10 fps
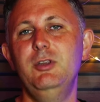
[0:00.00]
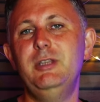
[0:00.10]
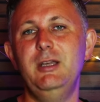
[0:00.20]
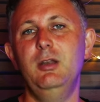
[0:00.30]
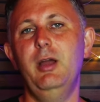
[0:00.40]
something you
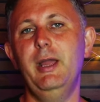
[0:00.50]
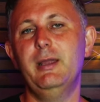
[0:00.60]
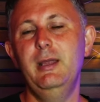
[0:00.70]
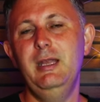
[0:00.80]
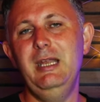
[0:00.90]
didn't
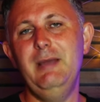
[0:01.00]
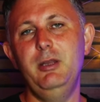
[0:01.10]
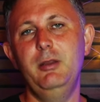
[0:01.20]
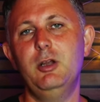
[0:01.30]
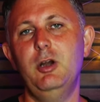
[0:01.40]
like, let me
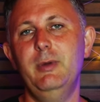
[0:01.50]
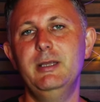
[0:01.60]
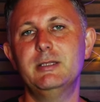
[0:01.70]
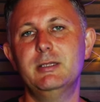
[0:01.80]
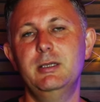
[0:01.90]
know in the
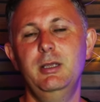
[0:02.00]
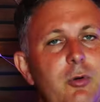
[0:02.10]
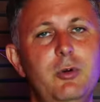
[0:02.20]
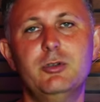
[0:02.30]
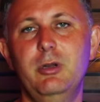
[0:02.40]
comments. I'm
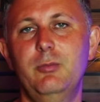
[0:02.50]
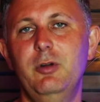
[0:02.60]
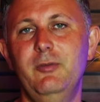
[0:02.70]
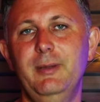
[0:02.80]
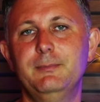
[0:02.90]
always trying to improve